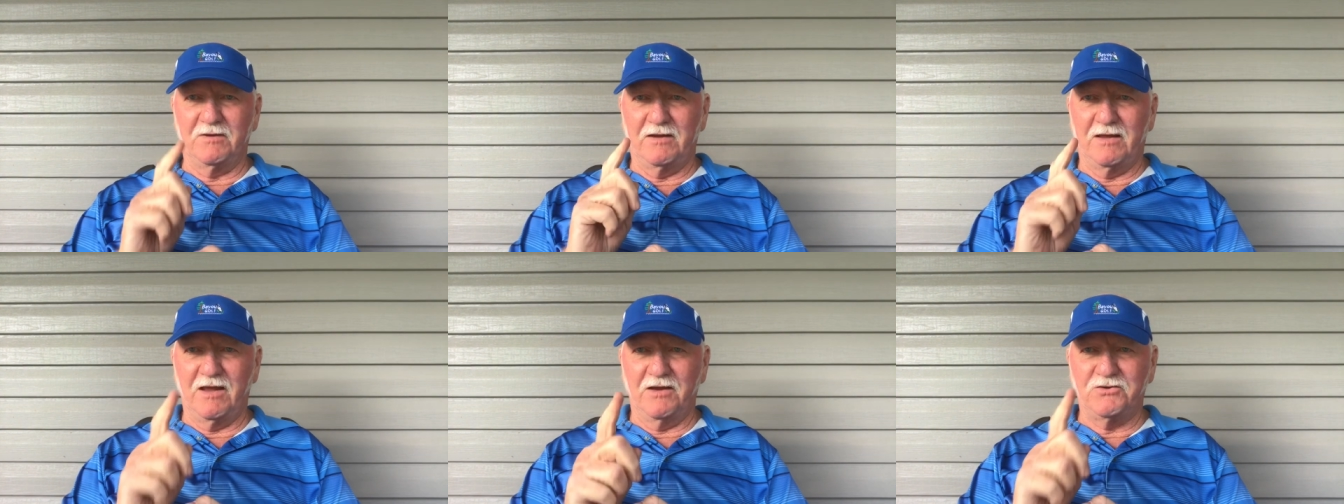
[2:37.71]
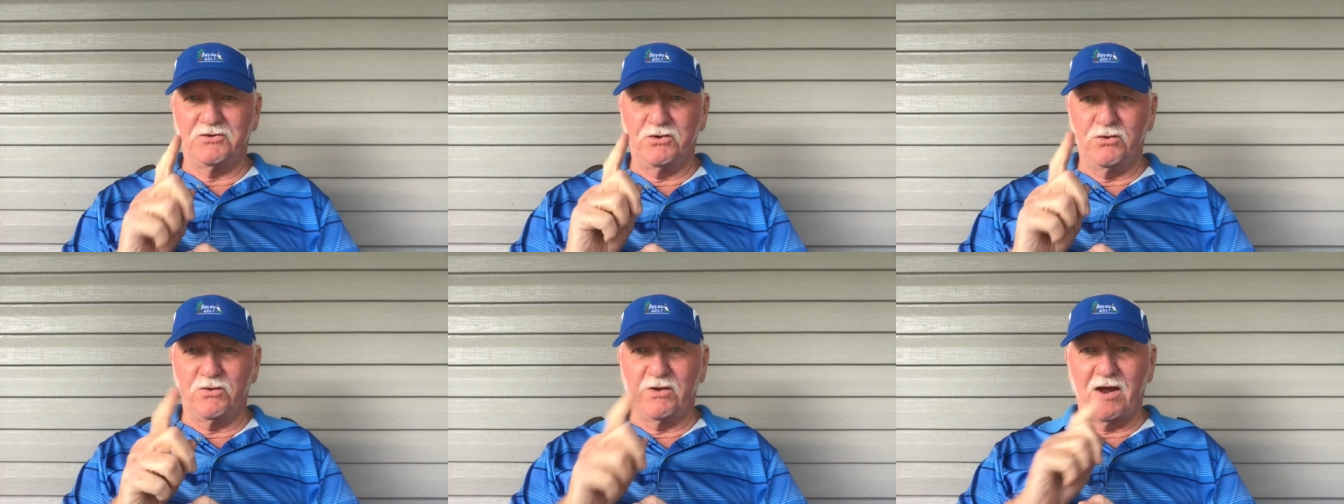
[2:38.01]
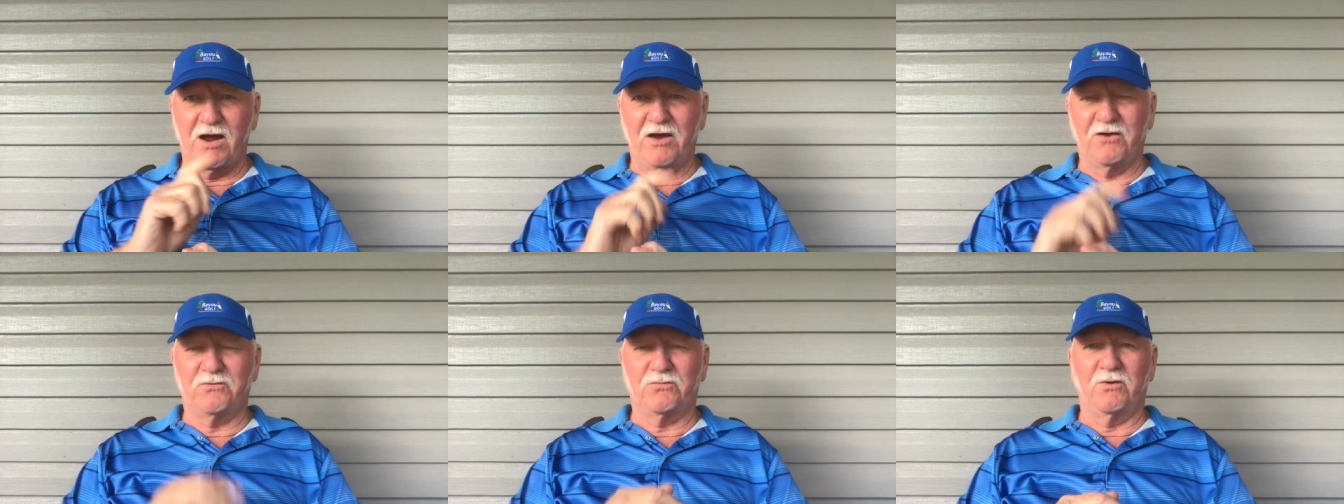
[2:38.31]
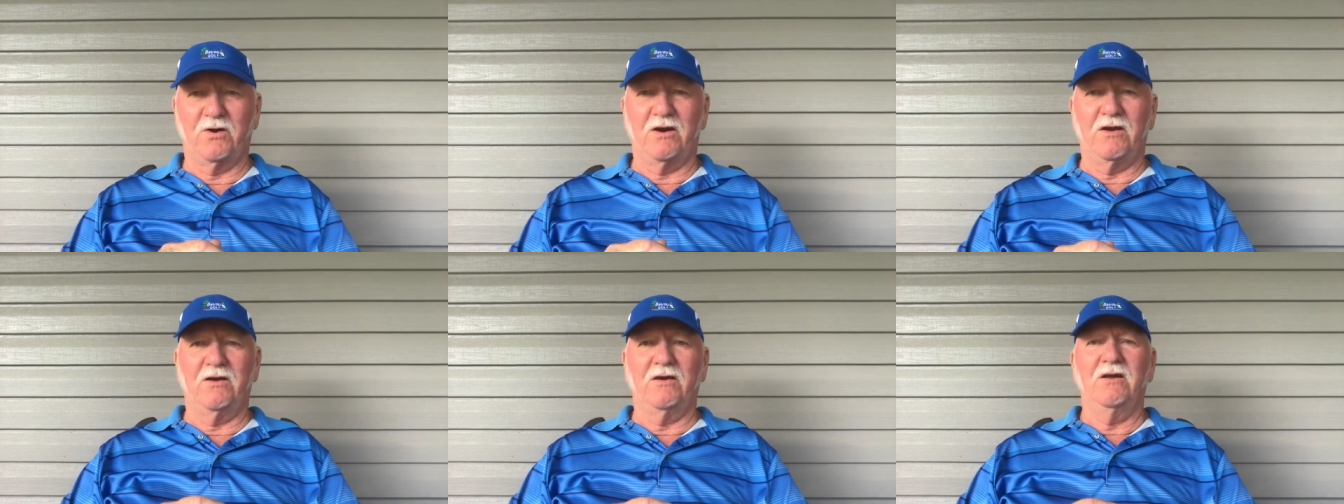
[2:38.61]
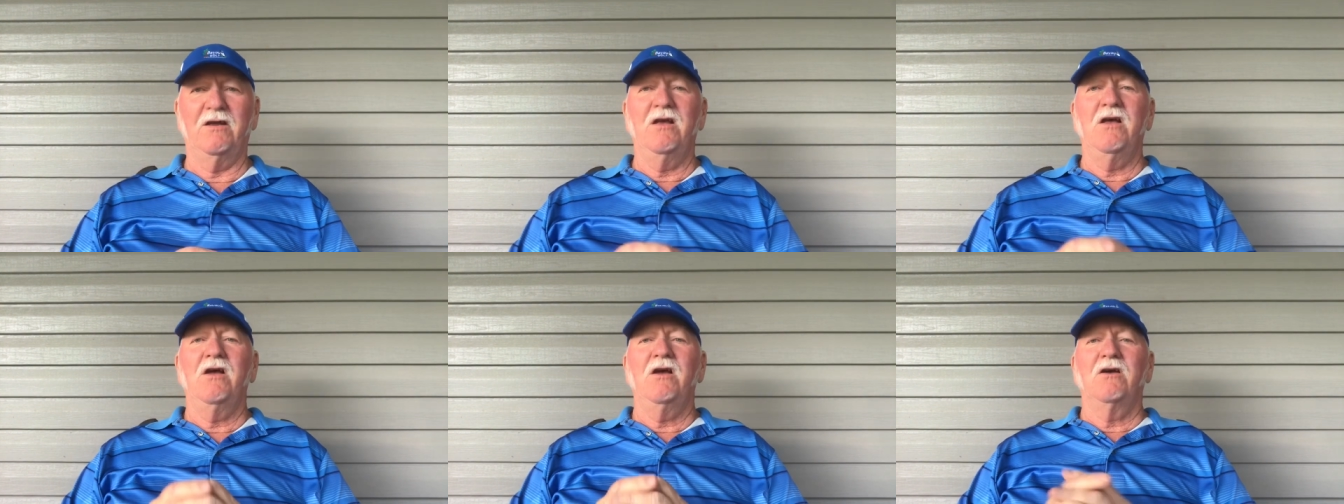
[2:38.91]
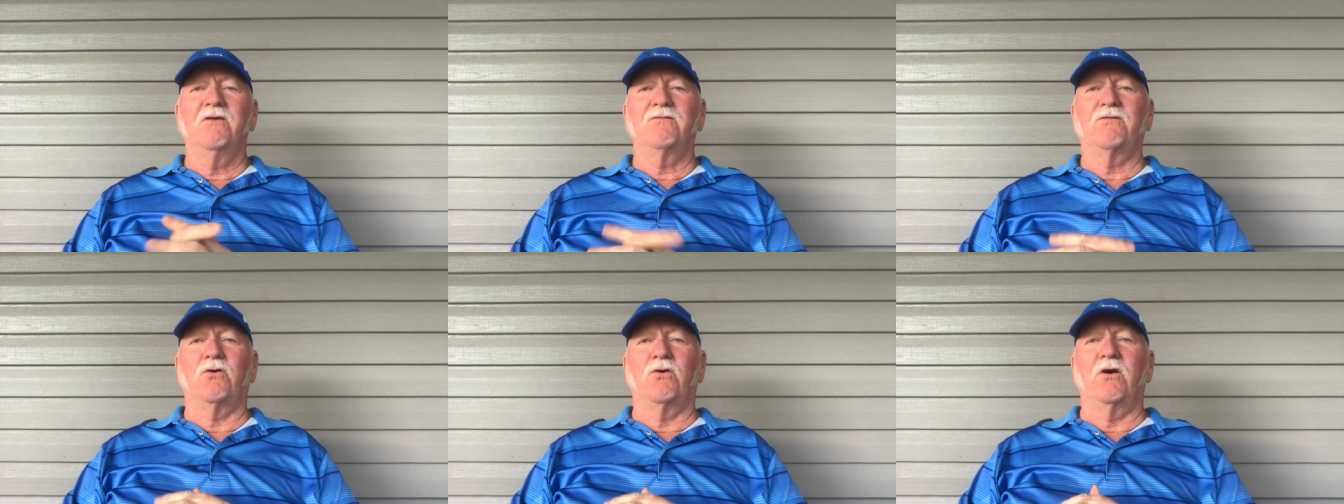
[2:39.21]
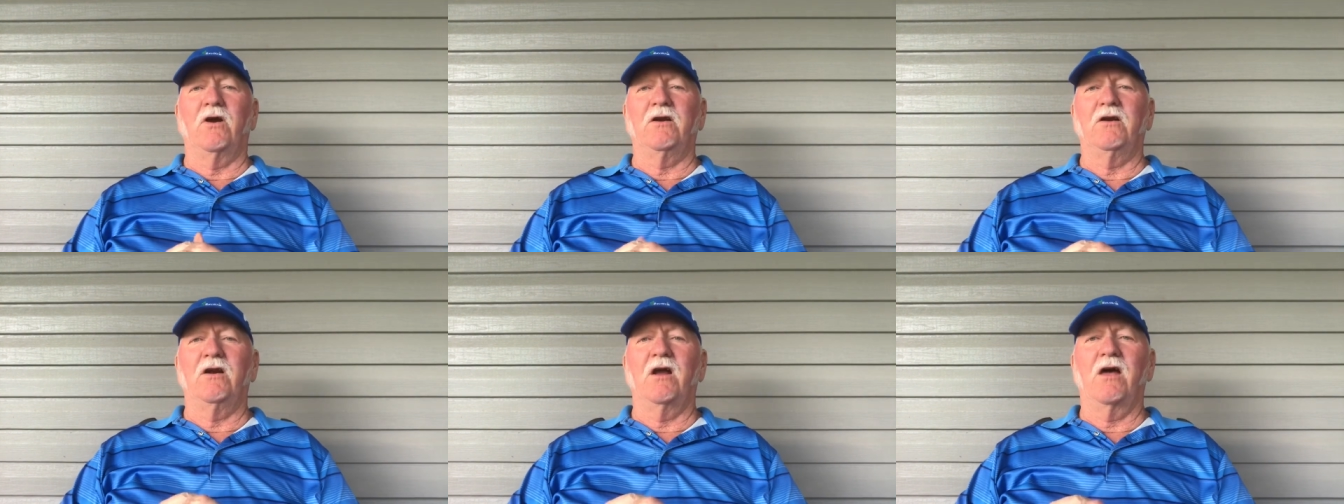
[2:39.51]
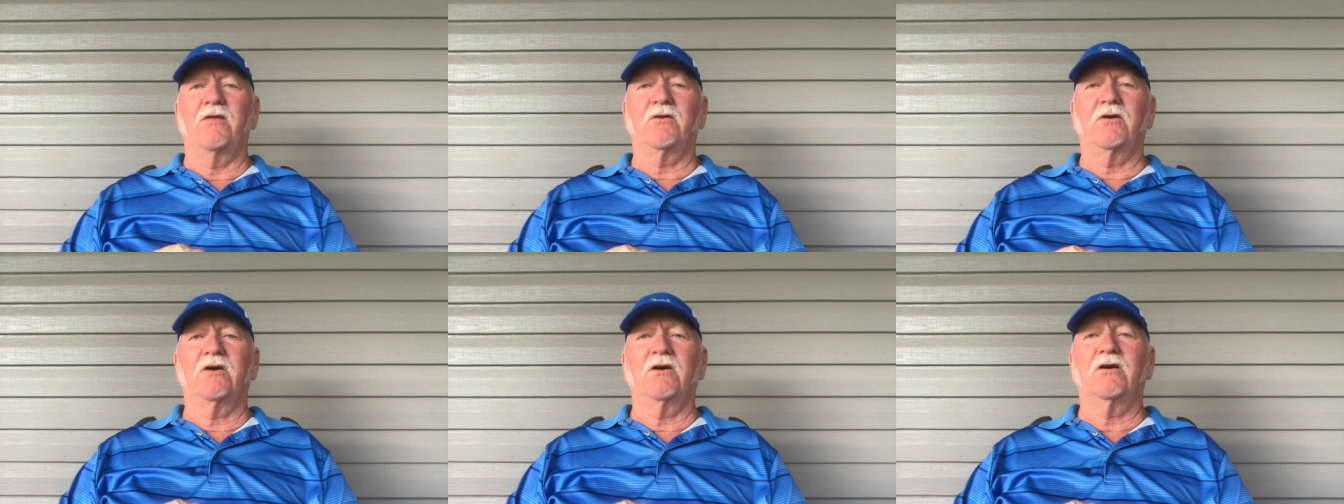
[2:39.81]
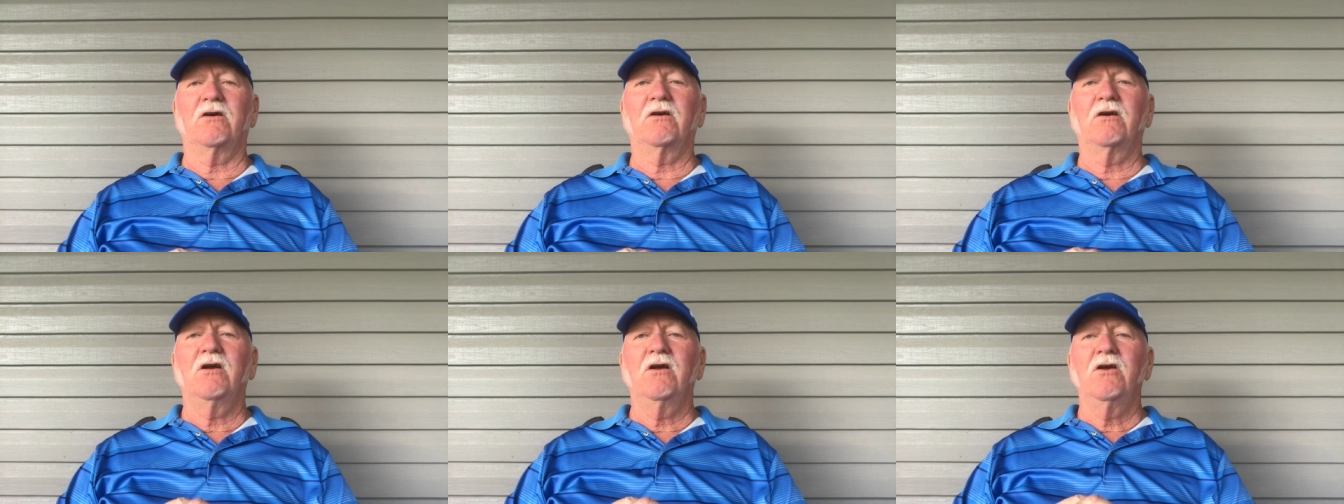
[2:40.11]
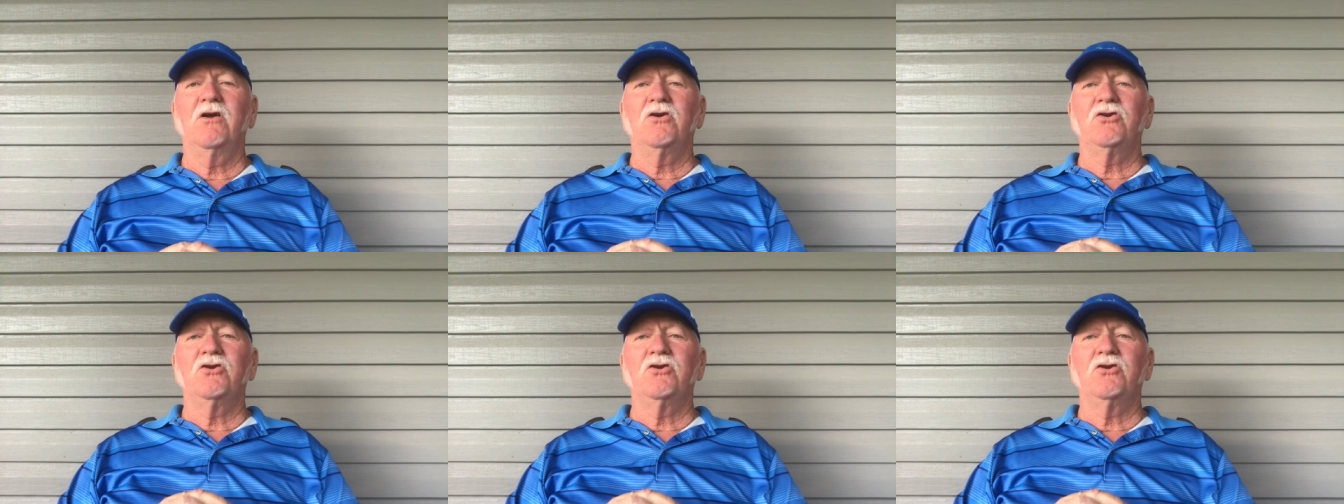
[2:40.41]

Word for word: Get you guys ready for another